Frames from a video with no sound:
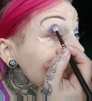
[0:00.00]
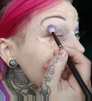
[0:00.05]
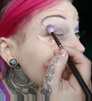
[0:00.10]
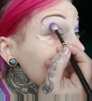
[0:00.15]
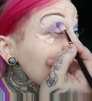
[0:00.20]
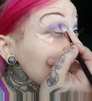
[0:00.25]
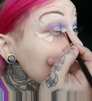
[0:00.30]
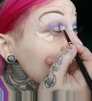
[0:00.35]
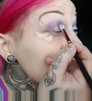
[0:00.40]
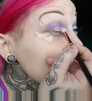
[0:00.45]

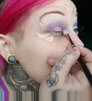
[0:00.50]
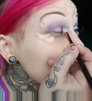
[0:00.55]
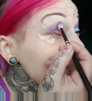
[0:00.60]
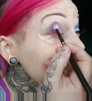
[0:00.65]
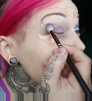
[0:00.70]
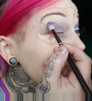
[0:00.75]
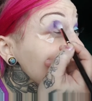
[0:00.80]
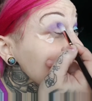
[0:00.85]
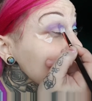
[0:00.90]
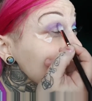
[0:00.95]
And I know a lot
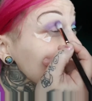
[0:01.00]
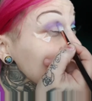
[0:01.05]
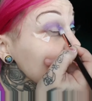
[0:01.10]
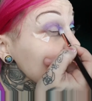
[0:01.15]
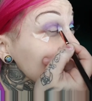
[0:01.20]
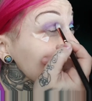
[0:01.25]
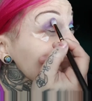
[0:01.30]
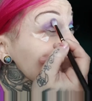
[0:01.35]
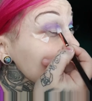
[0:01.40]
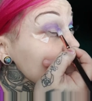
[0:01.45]
of
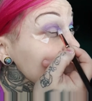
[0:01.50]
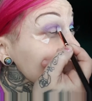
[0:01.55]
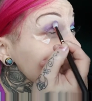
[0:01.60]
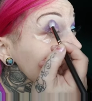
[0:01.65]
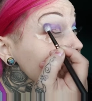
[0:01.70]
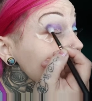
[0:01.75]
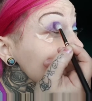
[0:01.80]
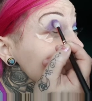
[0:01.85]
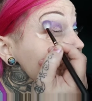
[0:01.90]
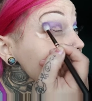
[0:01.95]
people
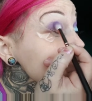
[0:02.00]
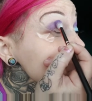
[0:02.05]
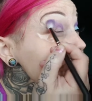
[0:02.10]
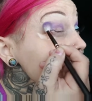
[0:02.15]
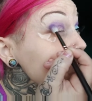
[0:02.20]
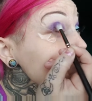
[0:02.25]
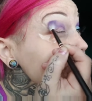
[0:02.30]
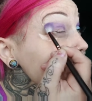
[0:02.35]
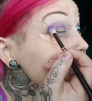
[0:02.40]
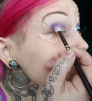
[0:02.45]

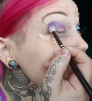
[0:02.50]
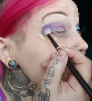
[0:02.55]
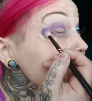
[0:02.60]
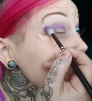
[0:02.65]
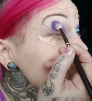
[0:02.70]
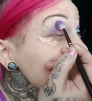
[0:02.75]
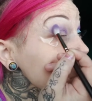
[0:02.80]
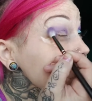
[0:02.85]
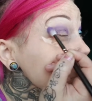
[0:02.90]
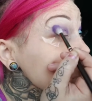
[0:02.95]
don't like
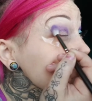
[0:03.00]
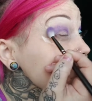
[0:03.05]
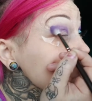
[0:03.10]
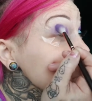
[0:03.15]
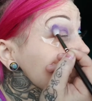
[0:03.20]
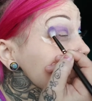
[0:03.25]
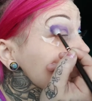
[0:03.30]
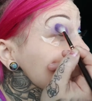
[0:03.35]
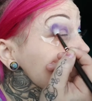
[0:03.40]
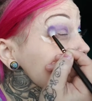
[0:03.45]

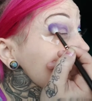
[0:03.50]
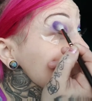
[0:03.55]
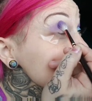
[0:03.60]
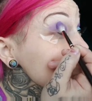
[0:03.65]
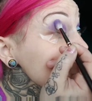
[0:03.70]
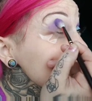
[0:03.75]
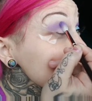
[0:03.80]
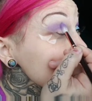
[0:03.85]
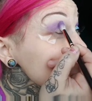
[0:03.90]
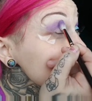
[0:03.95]
just
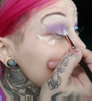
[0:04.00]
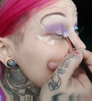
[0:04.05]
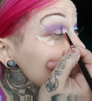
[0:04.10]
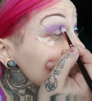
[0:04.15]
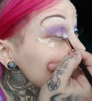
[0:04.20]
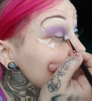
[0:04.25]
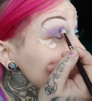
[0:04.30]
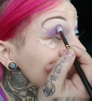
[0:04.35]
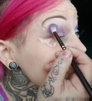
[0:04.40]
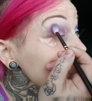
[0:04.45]
using
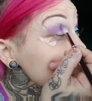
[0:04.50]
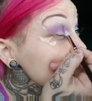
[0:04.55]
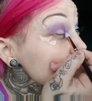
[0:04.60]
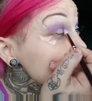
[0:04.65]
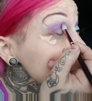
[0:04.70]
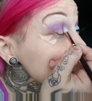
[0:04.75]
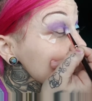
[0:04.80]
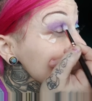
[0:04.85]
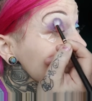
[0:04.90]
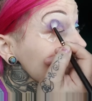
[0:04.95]

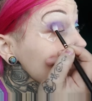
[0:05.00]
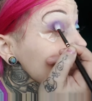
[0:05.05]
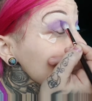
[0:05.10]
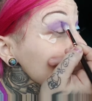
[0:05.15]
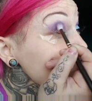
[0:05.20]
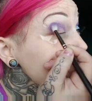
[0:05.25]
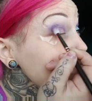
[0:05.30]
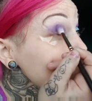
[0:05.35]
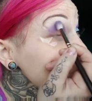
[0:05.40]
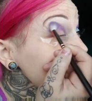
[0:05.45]
metallics.
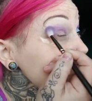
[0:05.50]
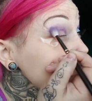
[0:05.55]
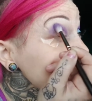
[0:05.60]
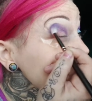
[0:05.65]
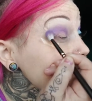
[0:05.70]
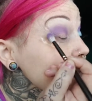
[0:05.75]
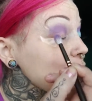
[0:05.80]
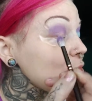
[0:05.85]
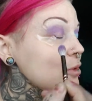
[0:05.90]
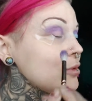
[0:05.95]

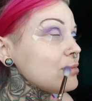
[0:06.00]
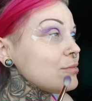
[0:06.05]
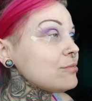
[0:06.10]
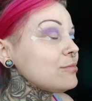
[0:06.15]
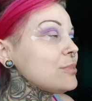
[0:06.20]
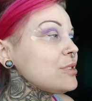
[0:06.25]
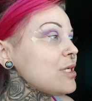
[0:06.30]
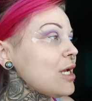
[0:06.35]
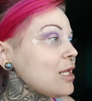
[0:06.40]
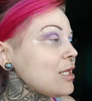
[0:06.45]
Well,
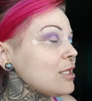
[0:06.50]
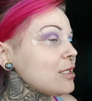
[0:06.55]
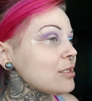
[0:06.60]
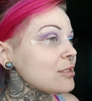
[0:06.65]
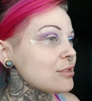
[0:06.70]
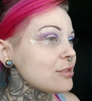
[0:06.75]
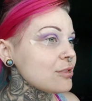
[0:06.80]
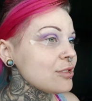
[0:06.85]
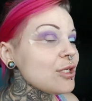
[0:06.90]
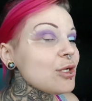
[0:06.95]

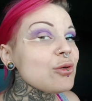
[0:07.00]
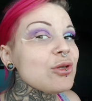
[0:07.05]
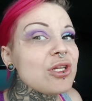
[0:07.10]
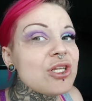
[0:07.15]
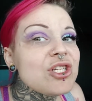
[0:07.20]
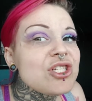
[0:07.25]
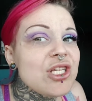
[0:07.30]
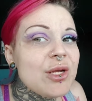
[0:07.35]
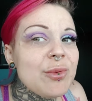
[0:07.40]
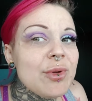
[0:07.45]
metallics, you know,
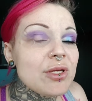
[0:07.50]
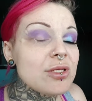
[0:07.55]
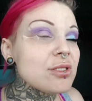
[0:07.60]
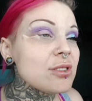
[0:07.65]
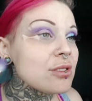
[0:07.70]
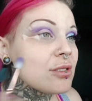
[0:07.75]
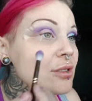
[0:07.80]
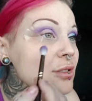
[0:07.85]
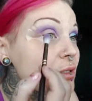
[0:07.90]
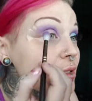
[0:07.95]
like
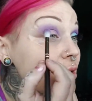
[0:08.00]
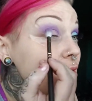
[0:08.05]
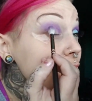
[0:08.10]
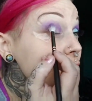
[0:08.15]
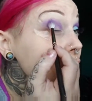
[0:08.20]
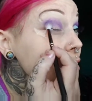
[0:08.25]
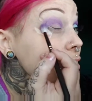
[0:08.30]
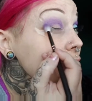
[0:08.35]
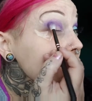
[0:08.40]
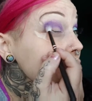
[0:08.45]
shimmers.
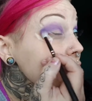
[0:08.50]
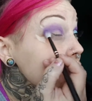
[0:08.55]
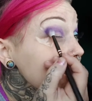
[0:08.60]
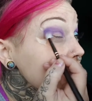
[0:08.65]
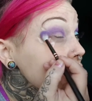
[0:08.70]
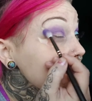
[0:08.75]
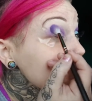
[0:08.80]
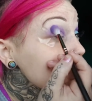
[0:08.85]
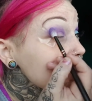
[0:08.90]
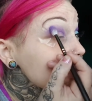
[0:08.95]

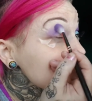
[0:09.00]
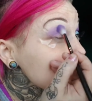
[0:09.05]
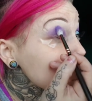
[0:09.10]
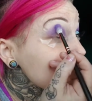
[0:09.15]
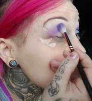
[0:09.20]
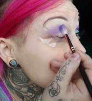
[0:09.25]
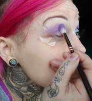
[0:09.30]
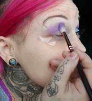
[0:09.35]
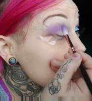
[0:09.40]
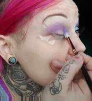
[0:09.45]
Like
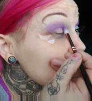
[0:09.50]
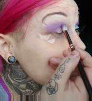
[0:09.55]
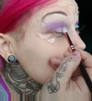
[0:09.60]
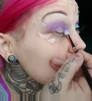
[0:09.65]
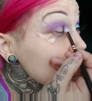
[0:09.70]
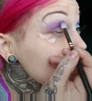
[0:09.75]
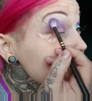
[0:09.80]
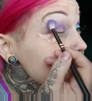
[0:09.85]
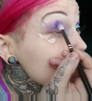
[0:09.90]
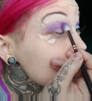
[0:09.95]
shimmer
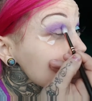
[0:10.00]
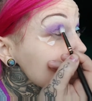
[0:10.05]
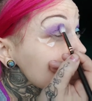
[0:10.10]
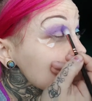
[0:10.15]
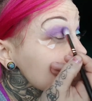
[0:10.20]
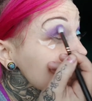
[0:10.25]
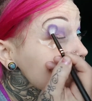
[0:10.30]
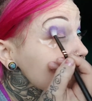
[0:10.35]
shades.